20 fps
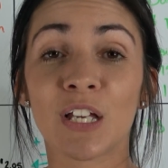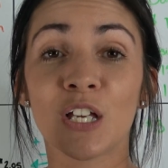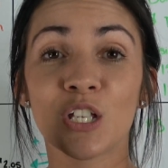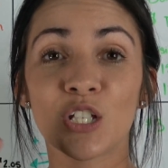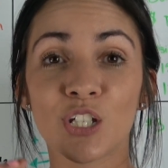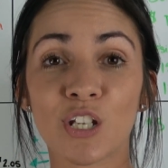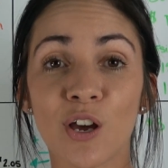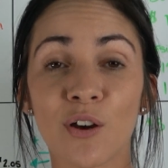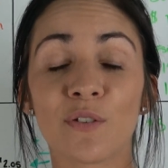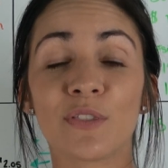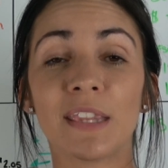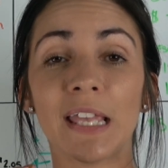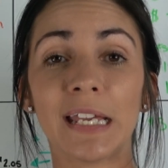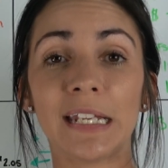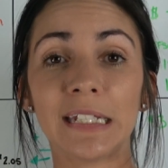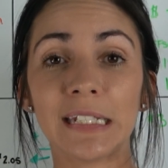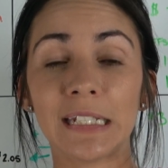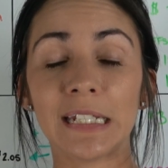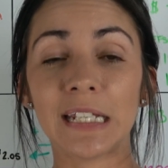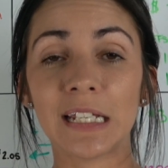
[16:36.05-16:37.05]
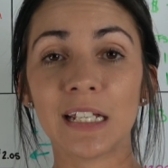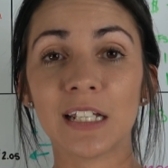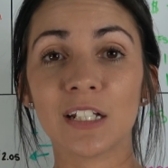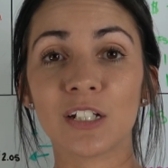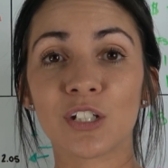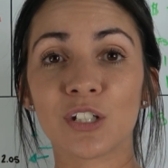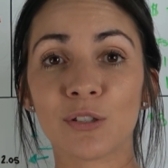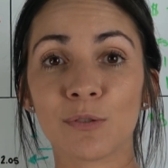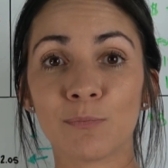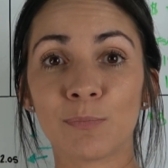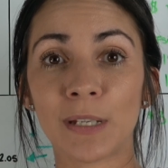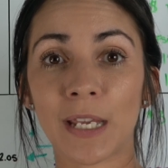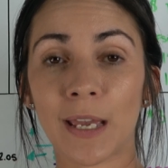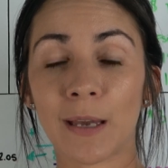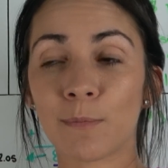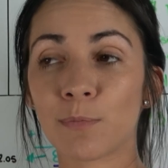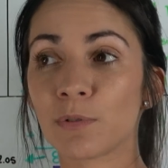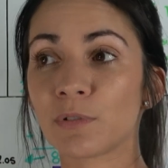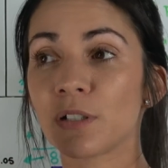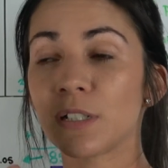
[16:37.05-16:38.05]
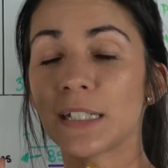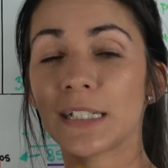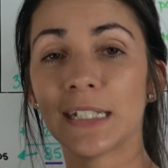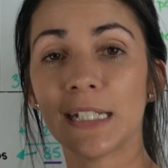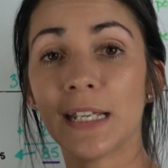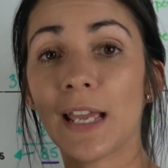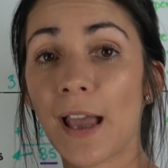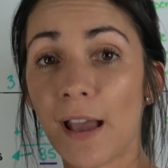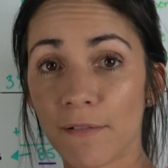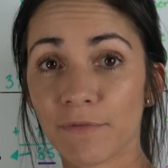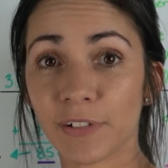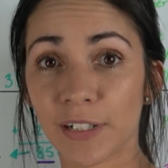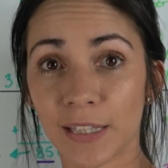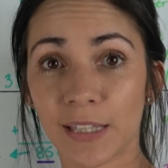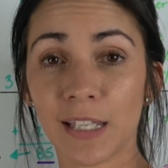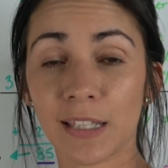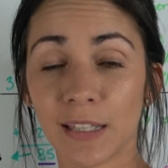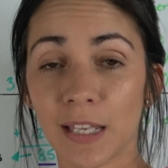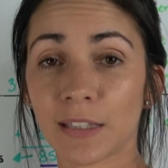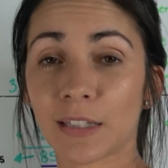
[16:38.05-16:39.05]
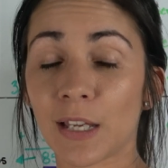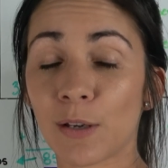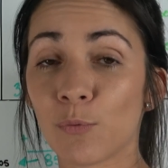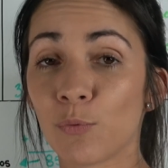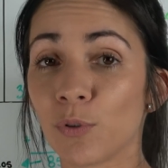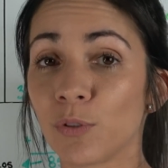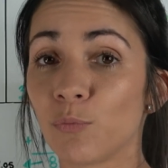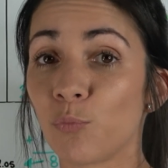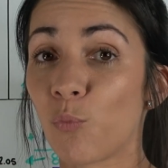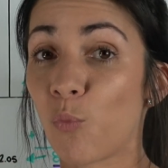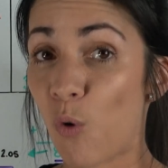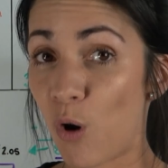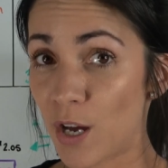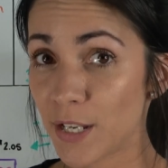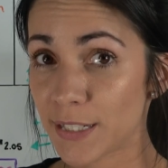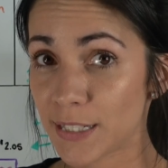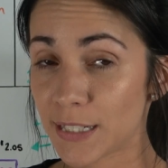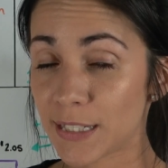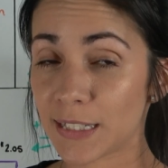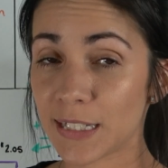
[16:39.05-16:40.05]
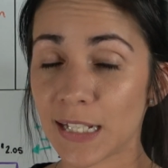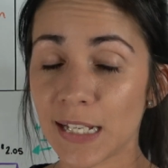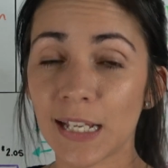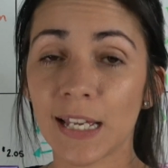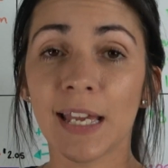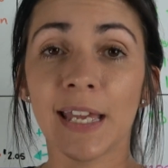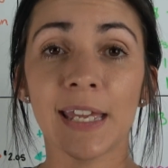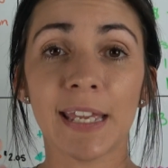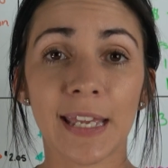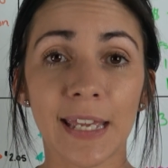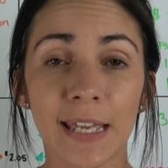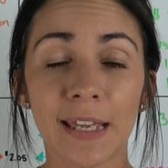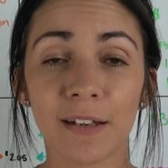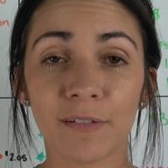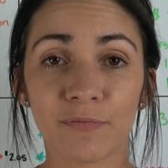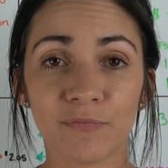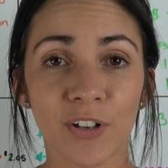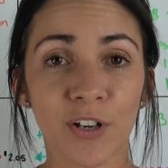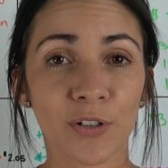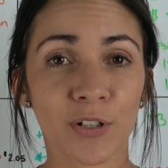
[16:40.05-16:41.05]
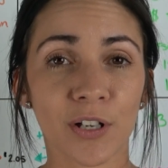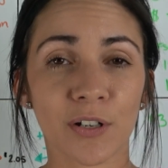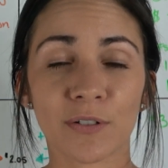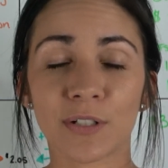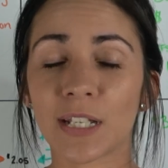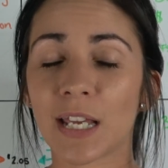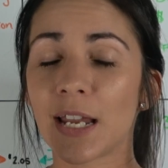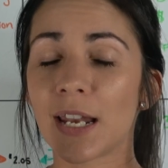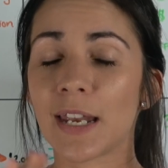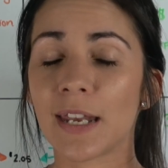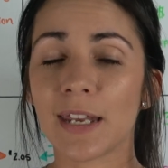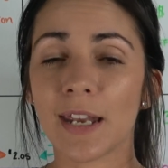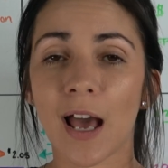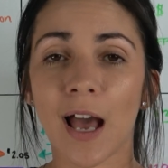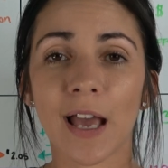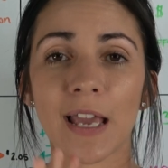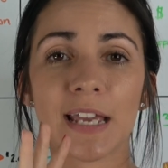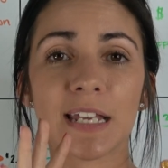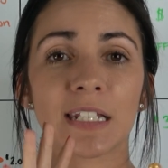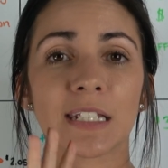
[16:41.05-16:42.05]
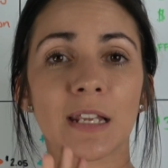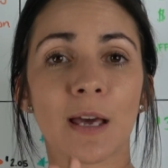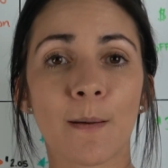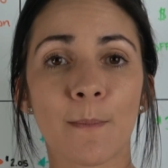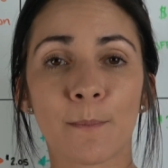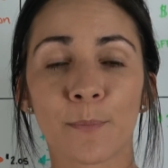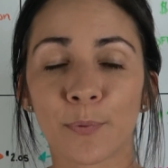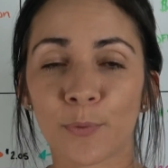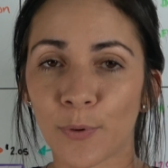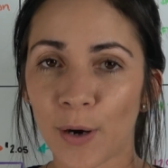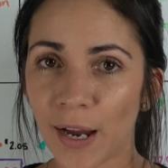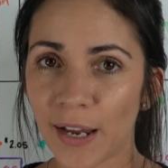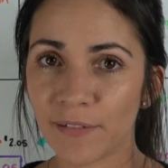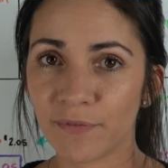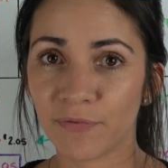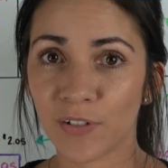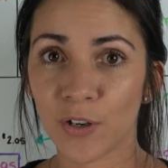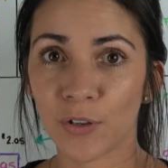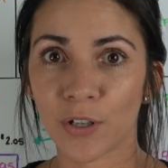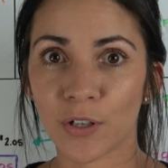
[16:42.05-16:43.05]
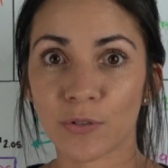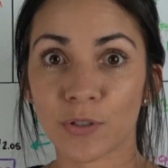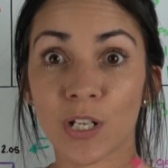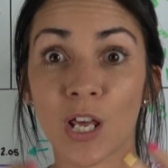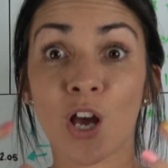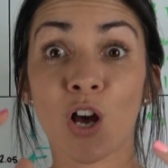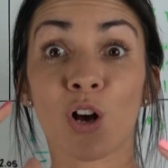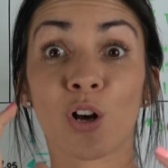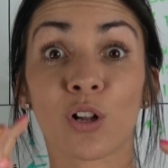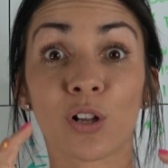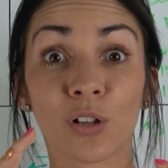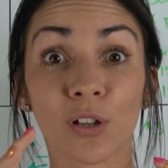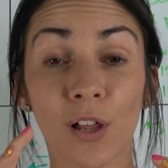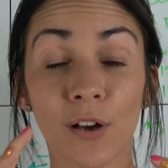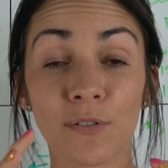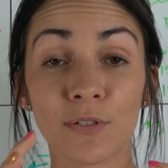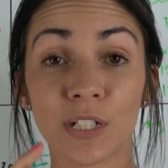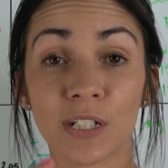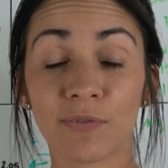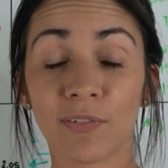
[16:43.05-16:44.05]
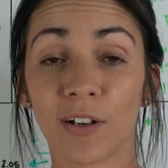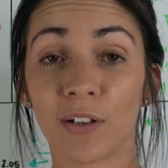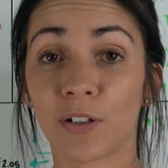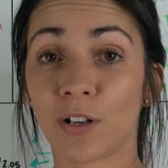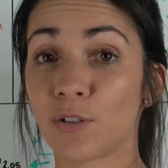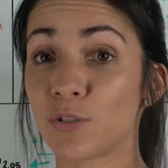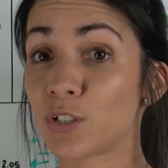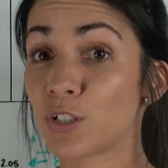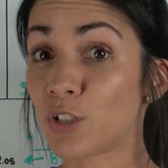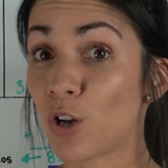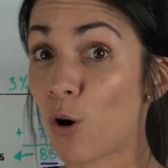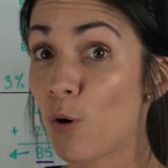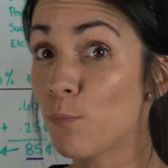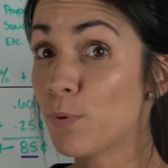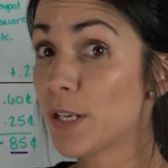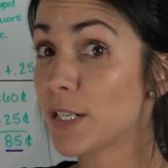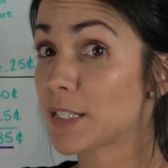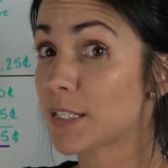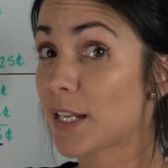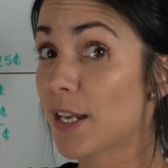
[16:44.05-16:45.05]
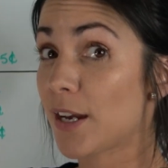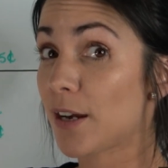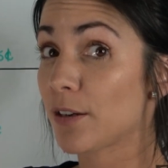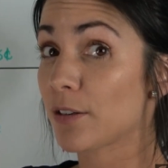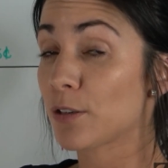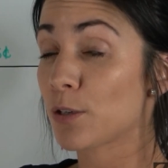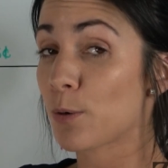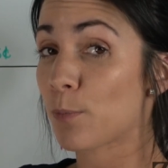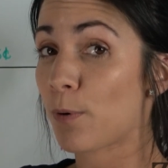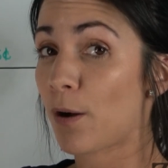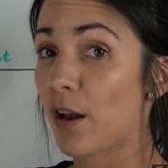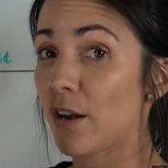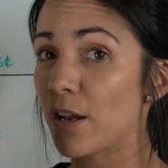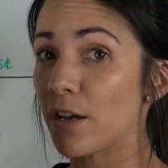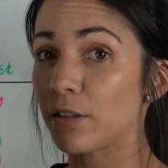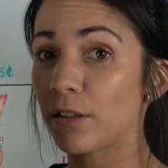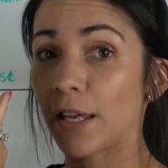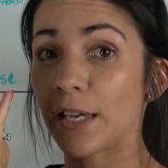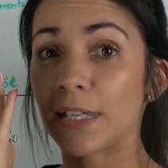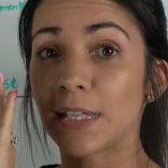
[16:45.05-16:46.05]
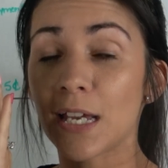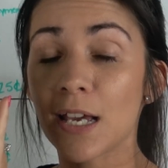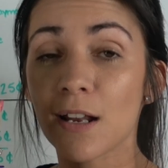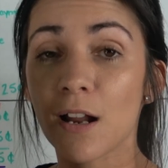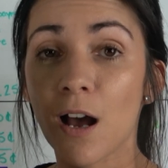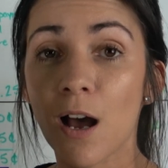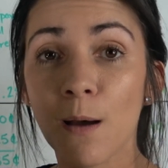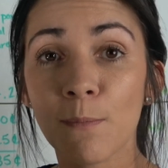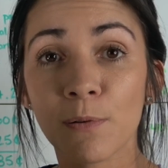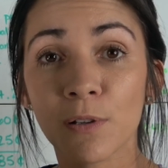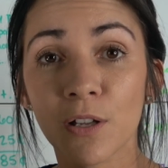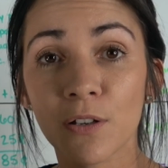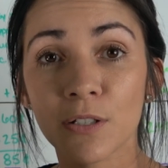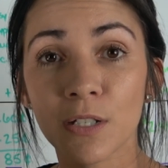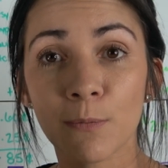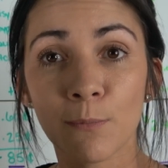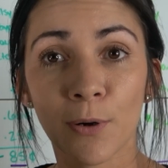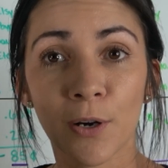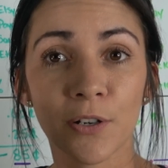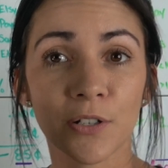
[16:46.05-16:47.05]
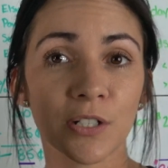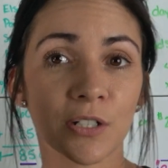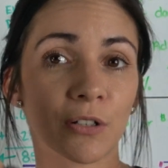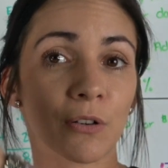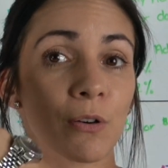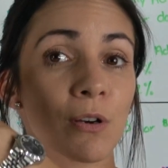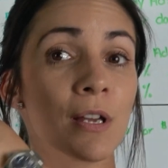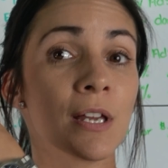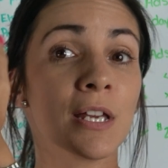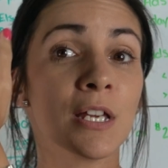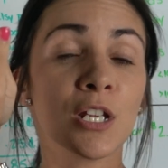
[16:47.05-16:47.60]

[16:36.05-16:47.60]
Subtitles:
So they need to be able to see everything that they would want to see in photos. Nice, bright photos. Close photos. Don't be scared of your product. Like, get up close and personal.